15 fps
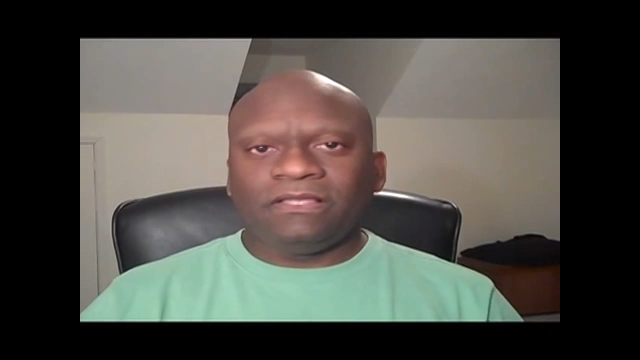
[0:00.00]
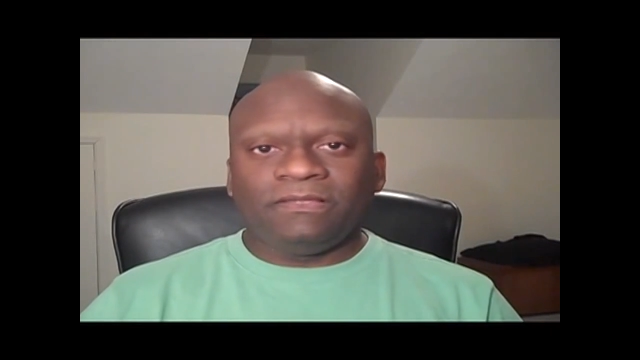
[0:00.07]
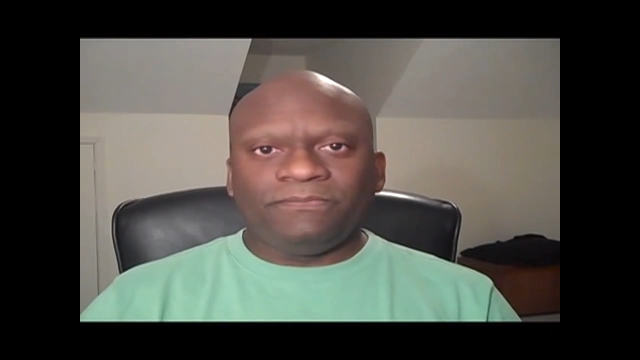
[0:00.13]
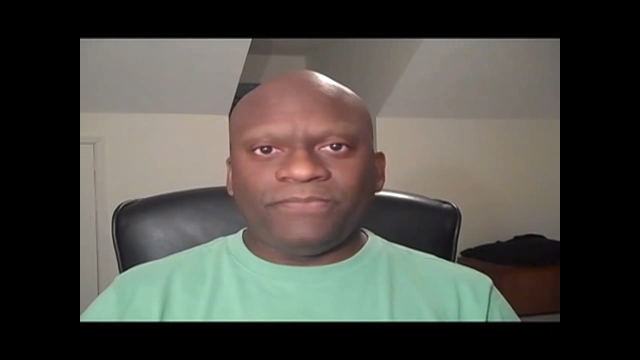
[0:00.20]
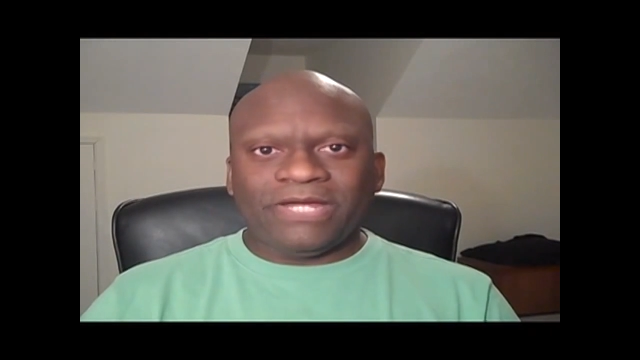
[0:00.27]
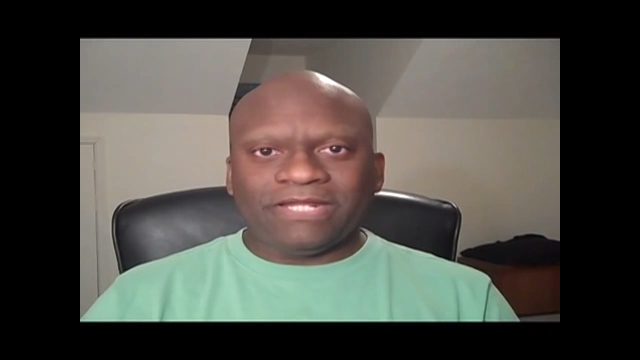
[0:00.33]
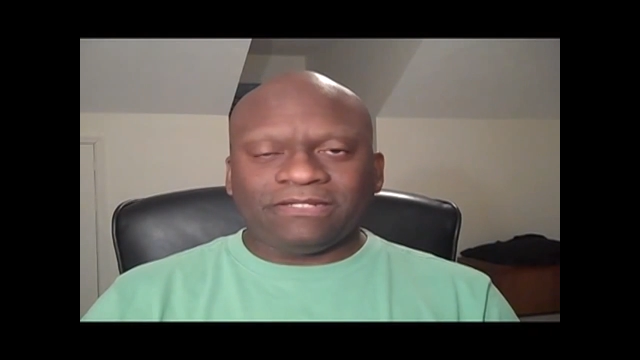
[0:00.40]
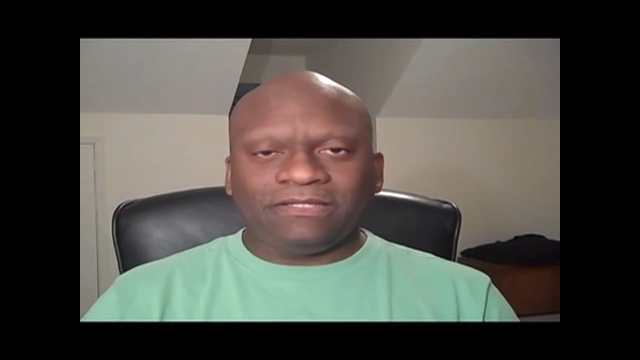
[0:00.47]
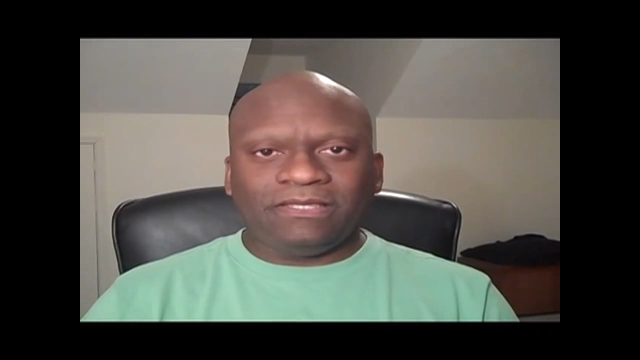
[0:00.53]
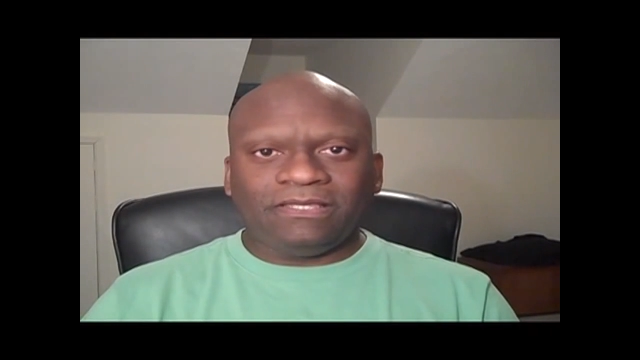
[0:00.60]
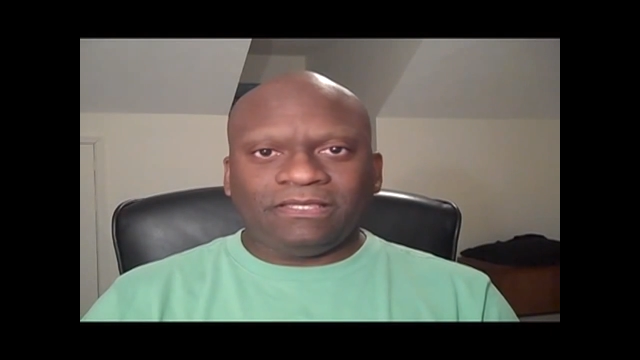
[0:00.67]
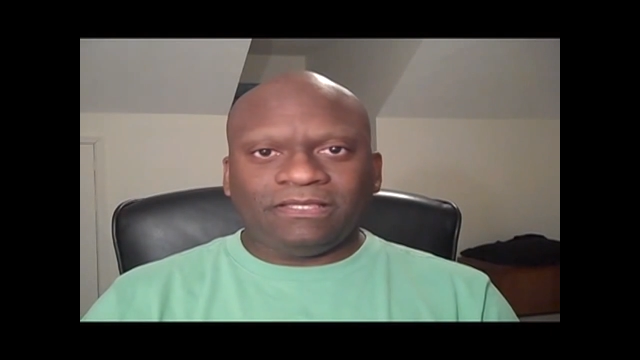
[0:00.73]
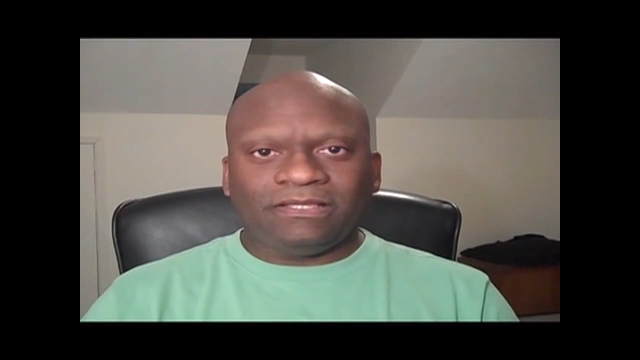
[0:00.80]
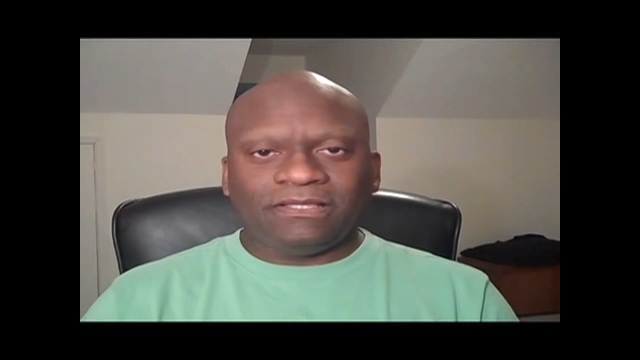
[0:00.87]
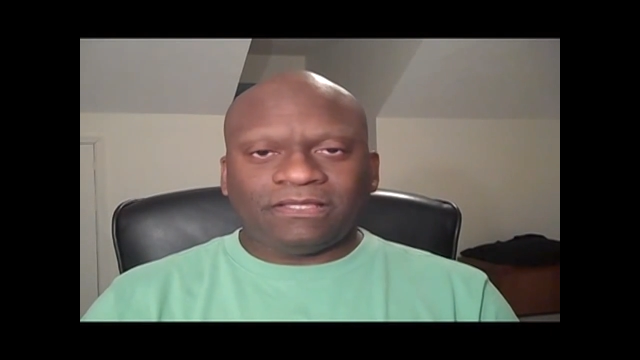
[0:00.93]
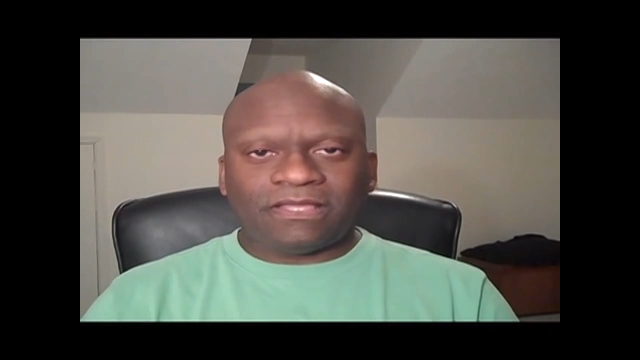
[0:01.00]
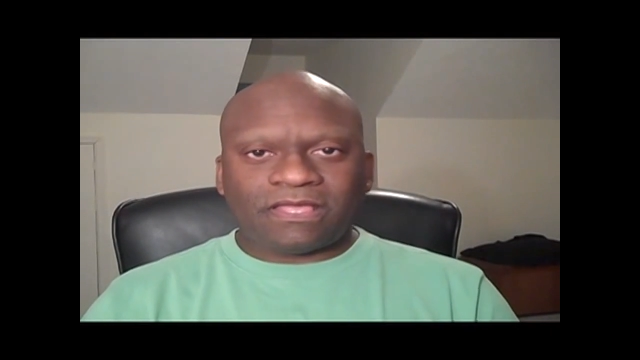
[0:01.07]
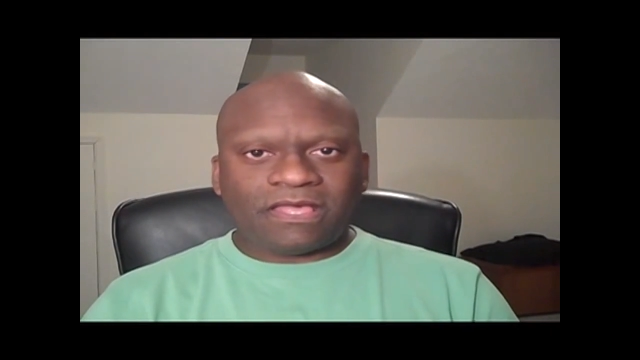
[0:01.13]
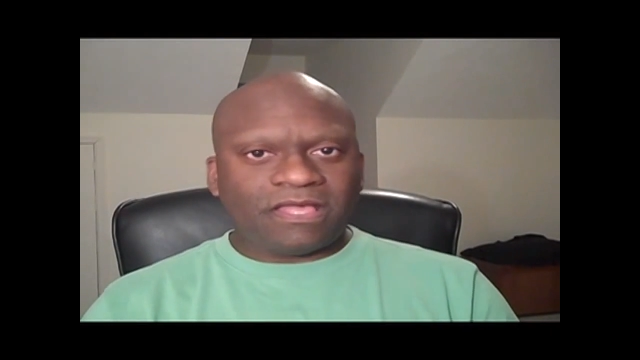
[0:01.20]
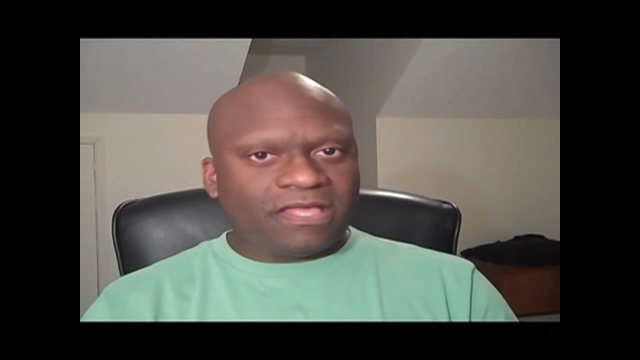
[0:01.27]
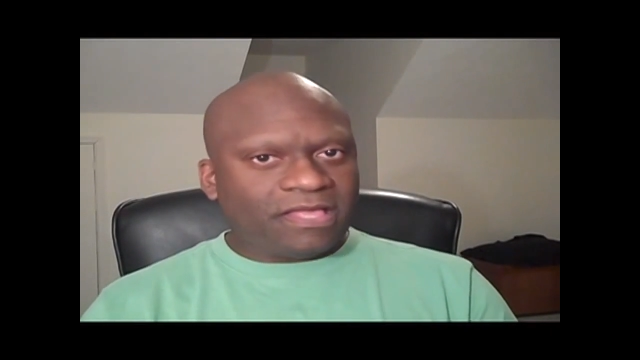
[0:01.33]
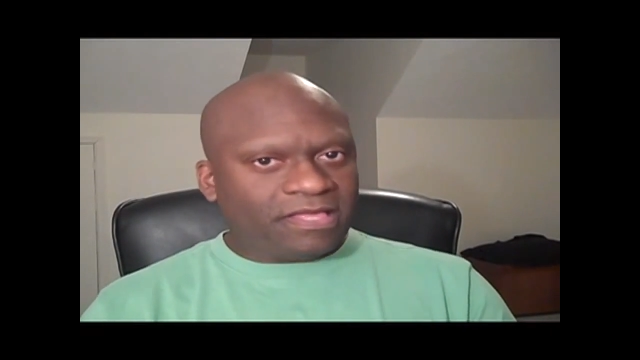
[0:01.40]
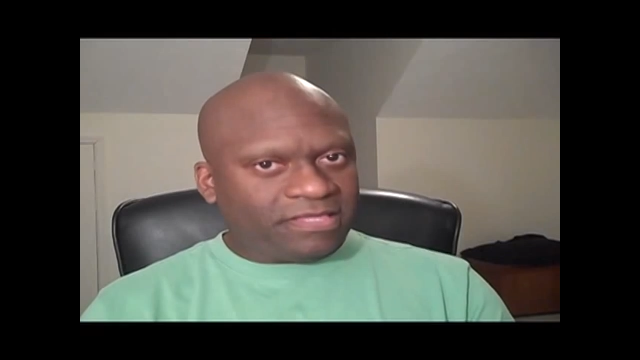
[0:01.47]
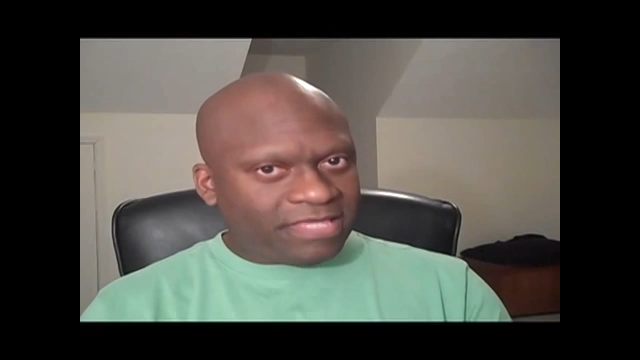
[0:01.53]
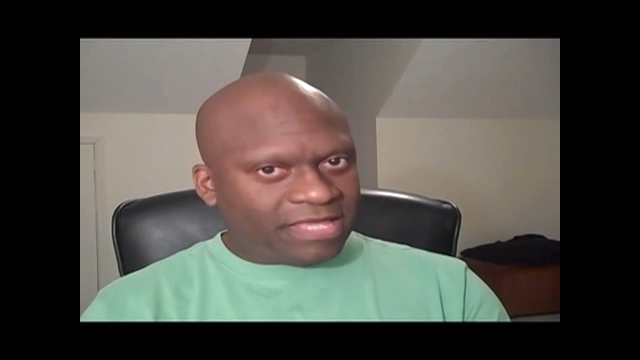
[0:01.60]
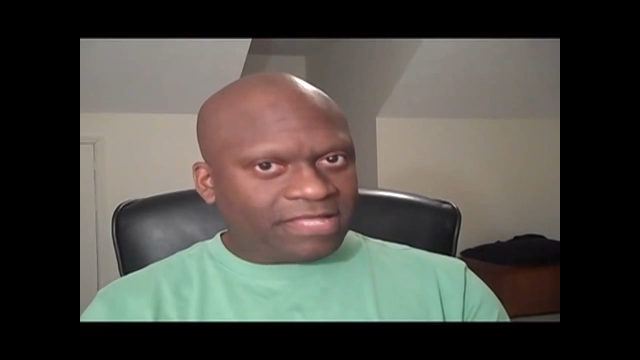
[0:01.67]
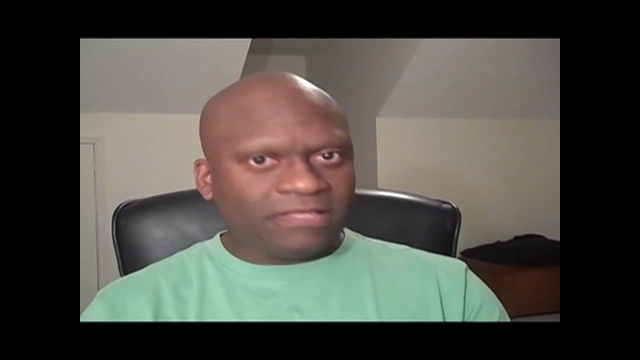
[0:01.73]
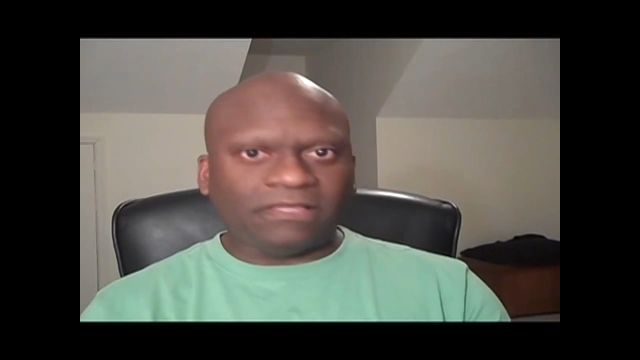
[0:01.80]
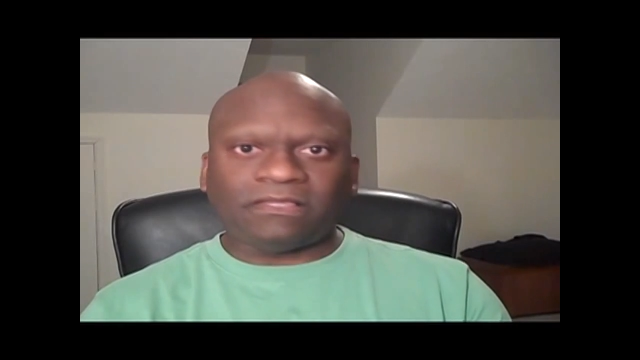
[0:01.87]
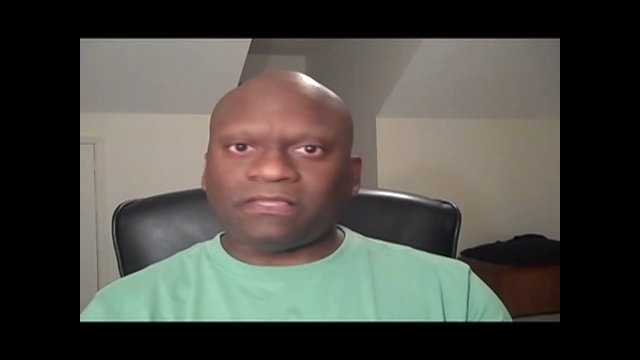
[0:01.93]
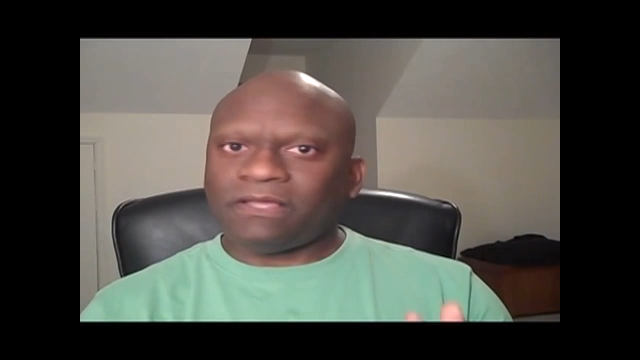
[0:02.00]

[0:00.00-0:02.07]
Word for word: But again,